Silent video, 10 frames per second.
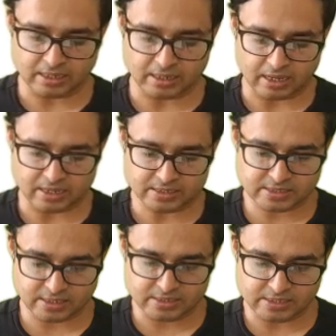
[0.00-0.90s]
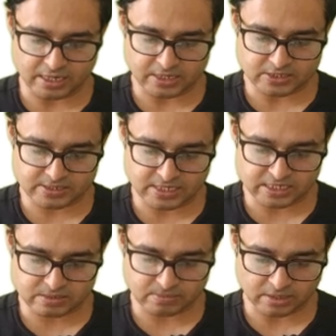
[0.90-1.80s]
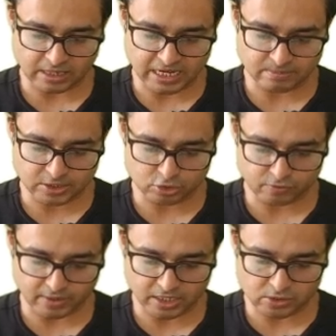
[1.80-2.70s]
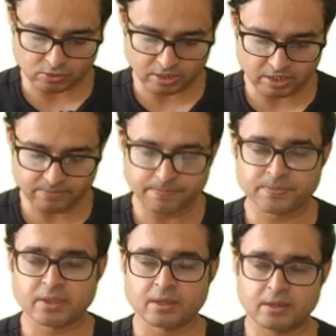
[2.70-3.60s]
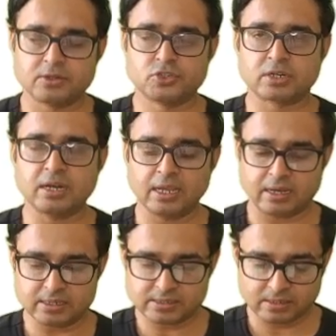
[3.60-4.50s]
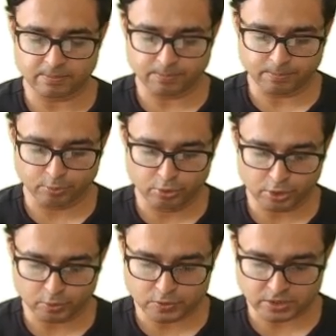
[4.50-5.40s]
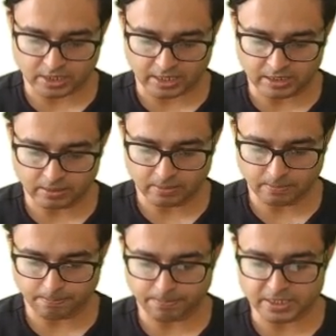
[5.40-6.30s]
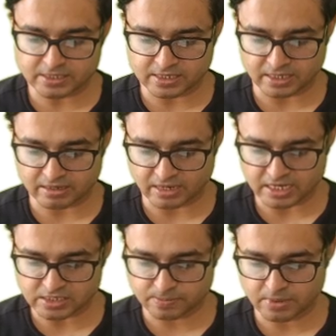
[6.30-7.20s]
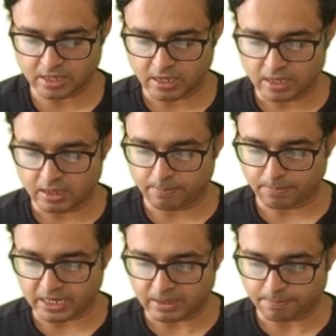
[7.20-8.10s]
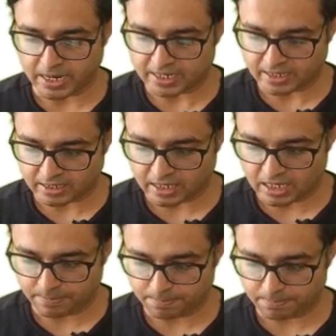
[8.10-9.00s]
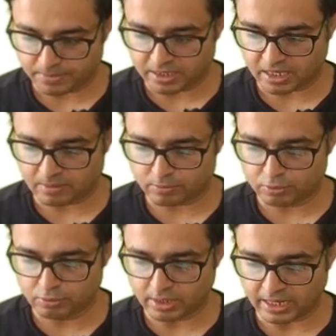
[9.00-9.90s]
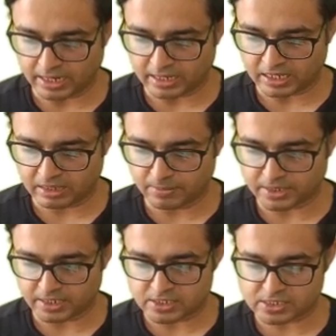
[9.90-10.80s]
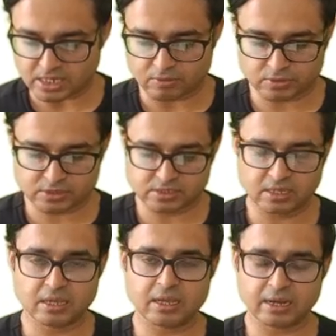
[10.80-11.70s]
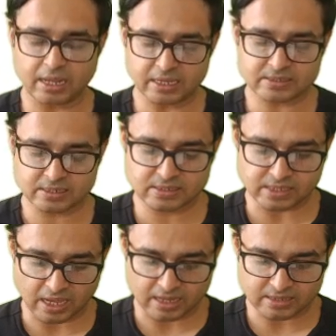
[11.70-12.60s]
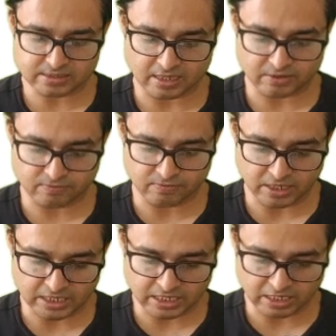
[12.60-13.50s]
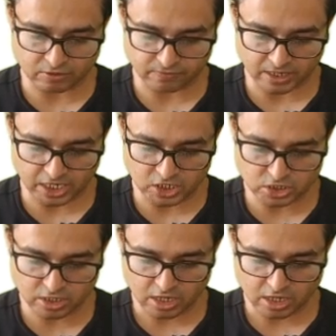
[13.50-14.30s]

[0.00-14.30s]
asked is at 9 month of age. Sorry, generally asked: pull to stand, pincer grasp, play pat a cake, peek-a-boo, and imitate sounds. Next is asked at 1 year of age,